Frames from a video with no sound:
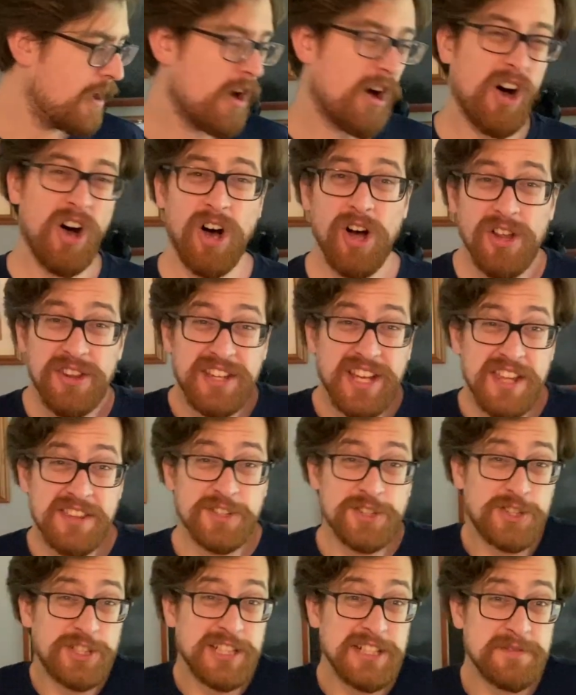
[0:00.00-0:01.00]
All the other
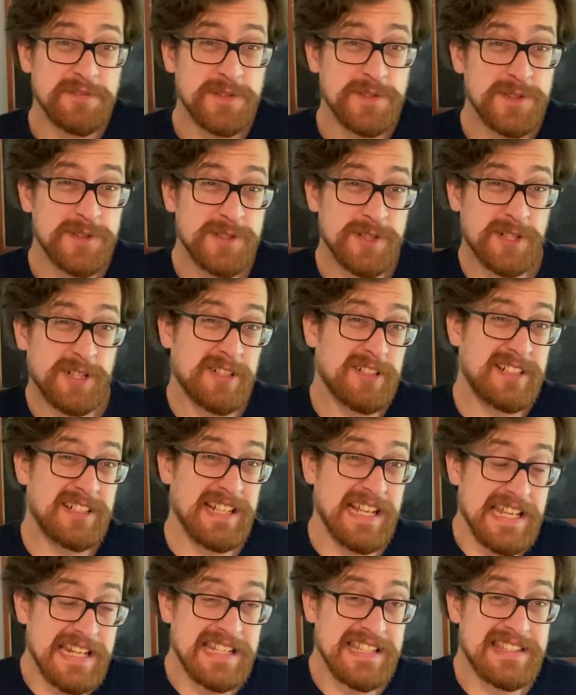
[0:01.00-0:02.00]
shifts are
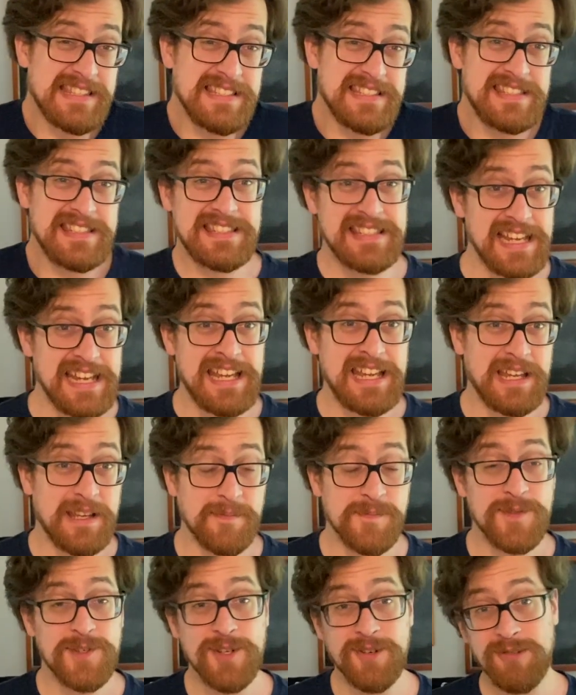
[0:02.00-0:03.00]
kind of the
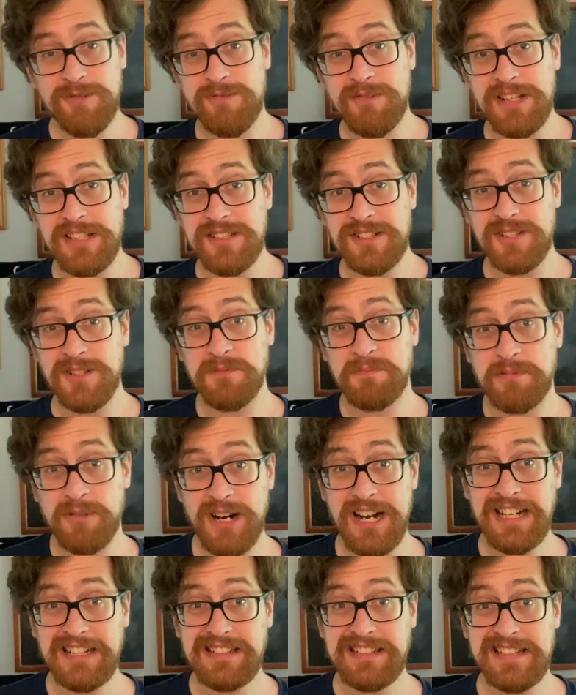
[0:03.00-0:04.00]
same. So once you
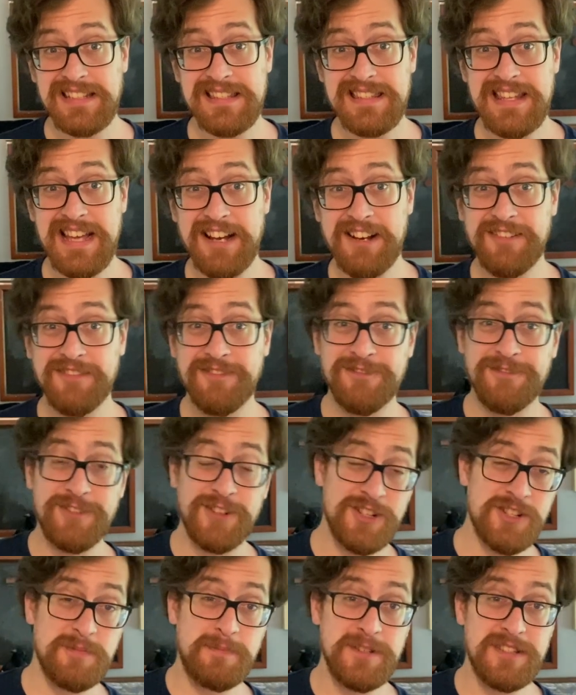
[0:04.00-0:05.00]
practice that
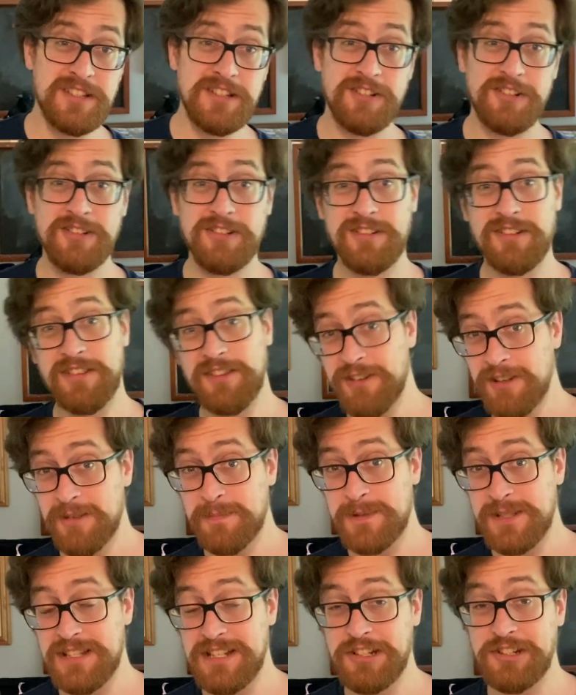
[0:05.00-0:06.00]
first position to third
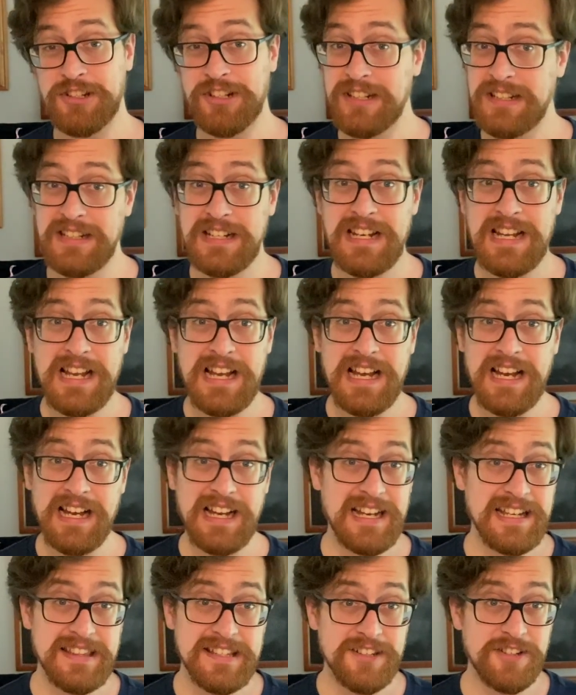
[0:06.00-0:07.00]
position,
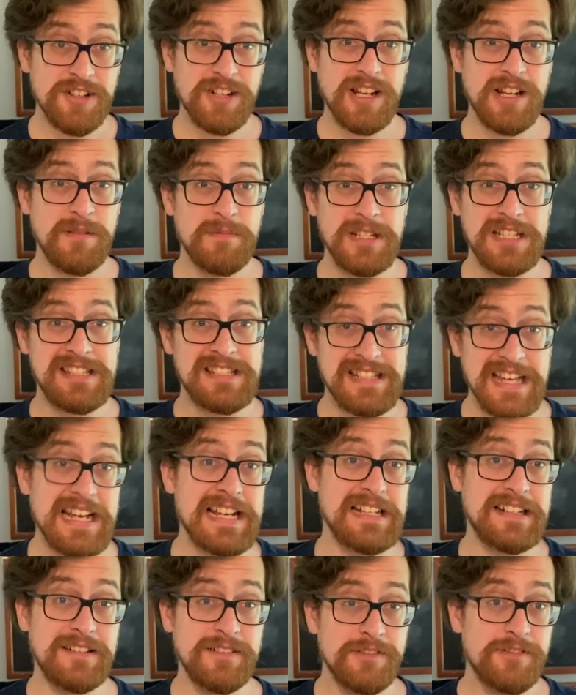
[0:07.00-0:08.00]
I think you're going to be
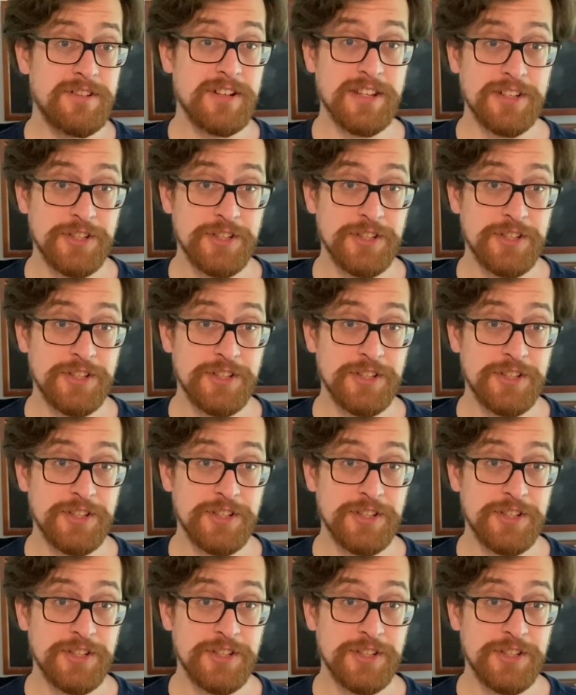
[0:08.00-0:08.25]
set for the